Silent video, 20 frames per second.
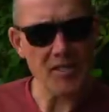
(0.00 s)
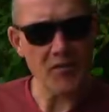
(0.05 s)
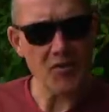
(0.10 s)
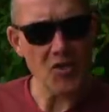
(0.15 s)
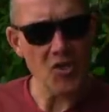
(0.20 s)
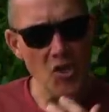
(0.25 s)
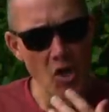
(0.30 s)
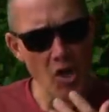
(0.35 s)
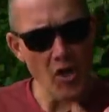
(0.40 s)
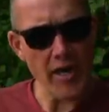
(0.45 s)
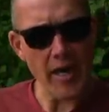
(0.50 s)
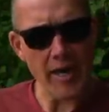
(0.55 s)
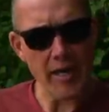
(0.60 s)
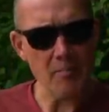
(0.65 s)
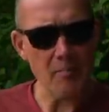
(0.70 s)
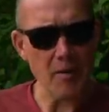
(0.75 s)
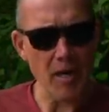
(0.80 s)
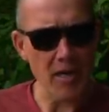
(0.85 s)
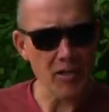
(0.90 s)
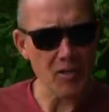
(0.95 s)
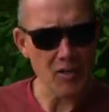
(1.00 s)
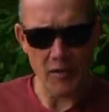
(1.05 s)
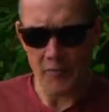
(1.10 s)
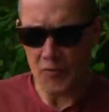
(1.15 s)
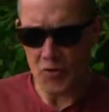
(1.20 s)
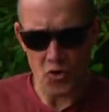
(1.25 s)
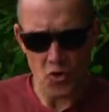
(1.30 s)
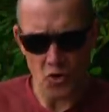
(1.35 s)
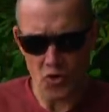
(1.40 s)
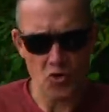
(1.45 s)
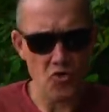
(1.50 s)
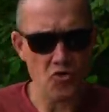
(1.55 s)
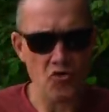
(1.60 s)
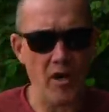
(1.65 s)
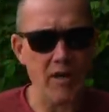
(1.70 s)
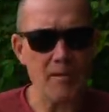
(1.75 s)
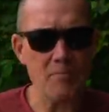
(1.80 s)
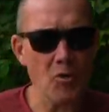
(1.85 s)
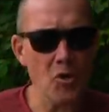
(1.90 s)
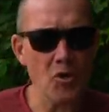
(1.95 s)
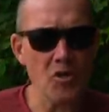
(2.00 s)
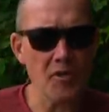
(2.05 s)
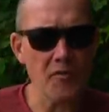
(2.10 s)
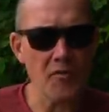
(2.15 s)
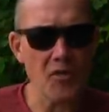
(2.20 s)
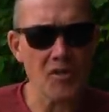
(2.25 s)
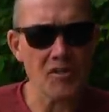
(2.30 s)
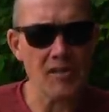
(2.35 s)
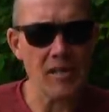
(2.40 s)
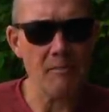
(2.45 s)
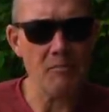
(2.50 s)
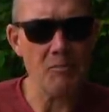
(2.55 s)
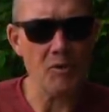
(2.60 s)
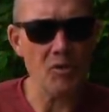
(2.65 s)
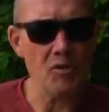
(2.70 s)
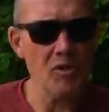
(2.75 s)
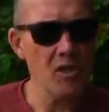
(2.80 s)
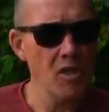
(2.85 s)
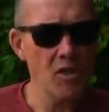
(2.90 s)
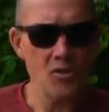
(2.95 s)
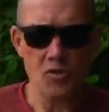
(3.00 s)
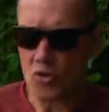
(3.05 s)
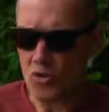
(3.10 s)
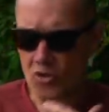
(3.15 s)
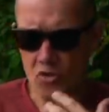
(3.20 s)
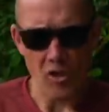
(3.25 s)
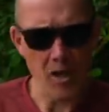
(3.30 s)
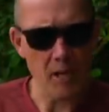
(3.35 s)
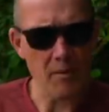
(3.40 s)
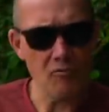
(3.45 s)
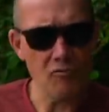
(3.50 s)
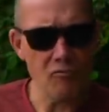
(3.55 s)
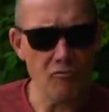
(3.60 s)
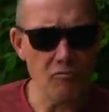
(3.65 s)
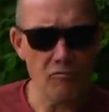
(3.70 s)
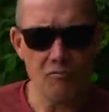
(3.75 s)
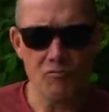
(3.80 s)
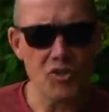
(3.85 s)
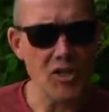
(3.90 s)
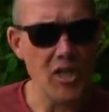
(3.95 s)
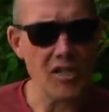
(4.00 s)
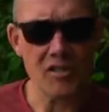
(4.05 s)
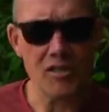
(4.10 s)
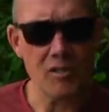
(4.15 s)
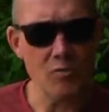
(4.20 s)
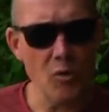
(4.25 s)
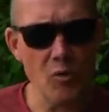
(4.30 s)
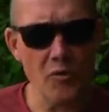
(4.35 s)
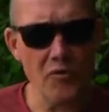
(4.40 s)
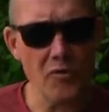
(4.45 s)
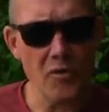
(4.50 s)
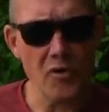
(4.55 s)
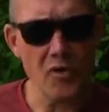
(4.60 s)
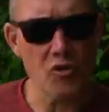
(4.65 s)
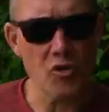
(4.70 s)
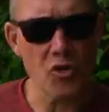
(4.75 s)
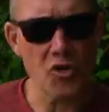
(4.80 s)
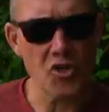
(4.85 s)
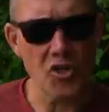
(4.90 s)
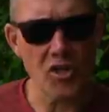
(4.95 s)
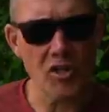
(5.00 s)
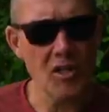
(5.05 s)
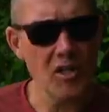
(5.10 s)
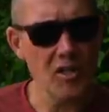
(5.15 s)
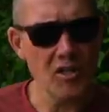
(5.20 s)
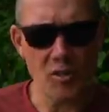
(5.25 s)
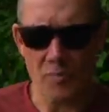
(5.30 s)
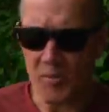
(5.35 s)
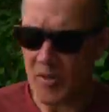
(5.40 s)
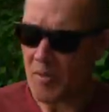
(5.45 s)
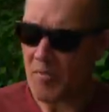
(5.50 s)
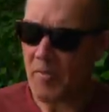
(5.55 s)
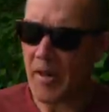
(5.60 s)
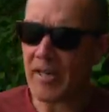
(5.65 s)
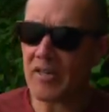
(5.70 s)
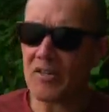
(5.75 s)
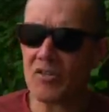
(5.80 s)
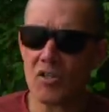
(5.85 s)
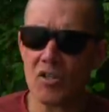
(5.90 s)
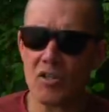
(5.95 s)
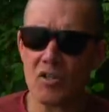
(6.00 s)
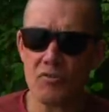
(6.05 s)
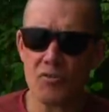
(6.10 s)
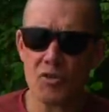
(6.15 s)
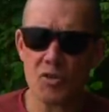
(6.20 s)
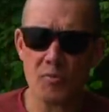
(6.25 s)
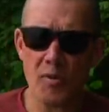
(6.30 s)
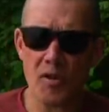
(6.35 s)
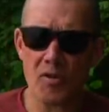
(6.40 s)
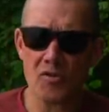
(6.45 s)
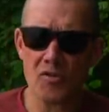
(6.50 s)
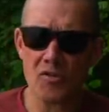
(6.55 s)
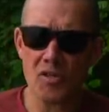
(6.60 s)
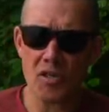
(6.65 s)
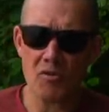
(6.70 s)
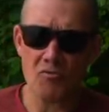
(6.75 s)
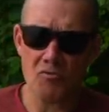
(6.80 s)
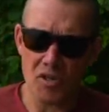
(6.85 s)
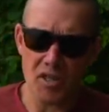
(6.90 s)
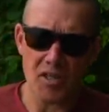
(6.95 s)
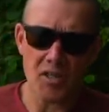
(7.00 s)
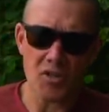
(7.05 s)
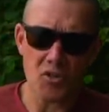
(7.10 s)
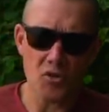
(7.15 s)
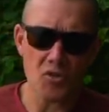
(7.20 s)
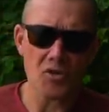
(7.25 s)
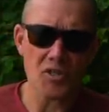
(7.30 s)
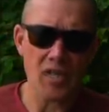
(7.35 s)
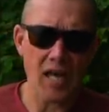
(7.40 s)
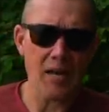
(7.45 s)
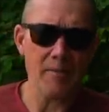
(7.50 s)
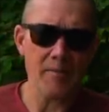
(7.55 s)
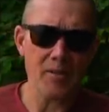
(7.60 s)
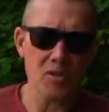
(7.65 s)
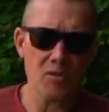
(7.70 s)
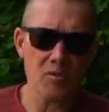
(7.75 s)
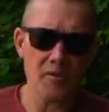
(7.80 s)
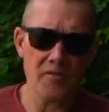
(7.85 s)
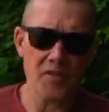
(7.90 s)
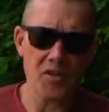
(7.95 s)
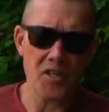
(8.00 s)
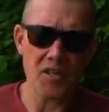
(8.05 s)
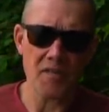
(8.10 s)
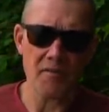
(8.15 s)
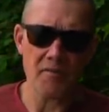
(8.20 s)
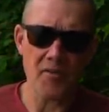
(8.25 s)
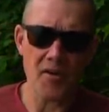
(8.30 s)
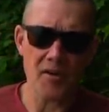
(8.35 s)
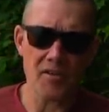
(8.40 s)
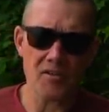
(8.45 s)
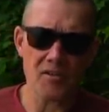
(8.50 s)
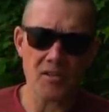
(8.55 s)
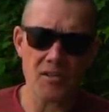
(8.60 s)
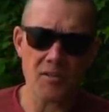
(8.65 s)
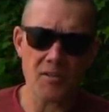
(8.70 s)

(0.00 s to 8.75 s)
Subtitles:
If you're not getting bites over just straight boilie, for example, just try jazzing them all through a crusher. You'll be amazed at the response, and it really does get them into a feeding frenzy.